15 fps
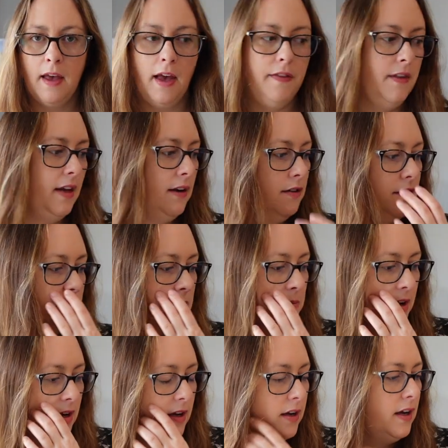And then on to
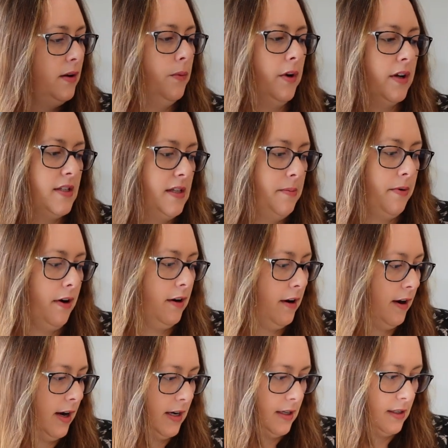my works in
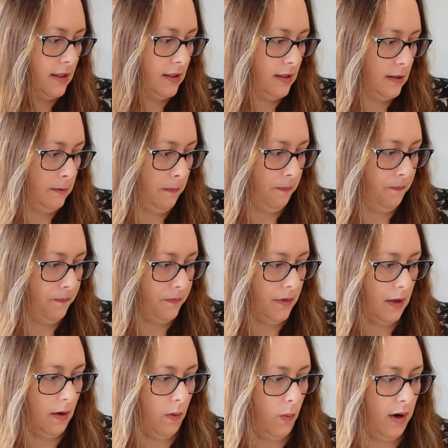progress.
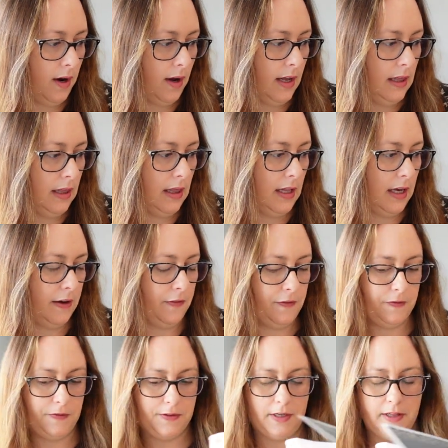When I
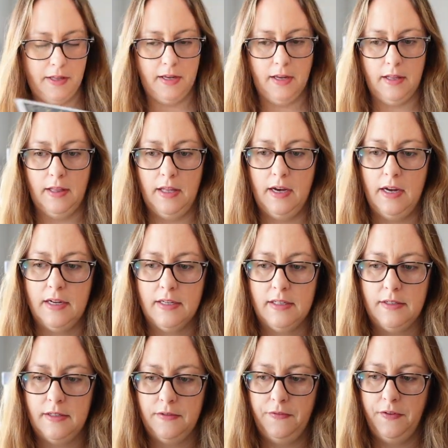left, I think
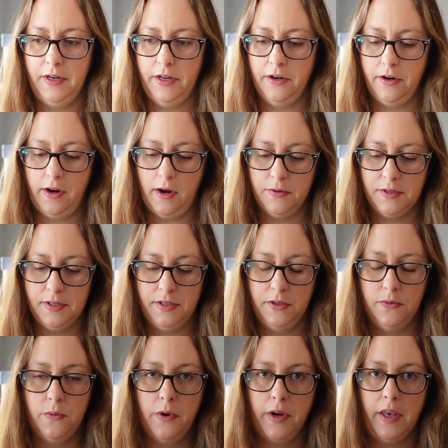last video, I was
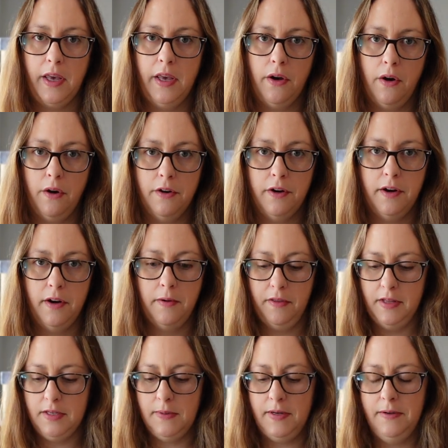still working on
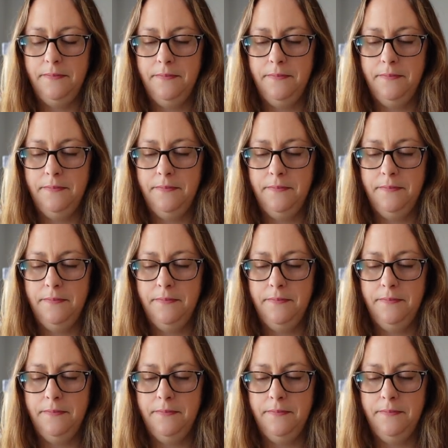this one,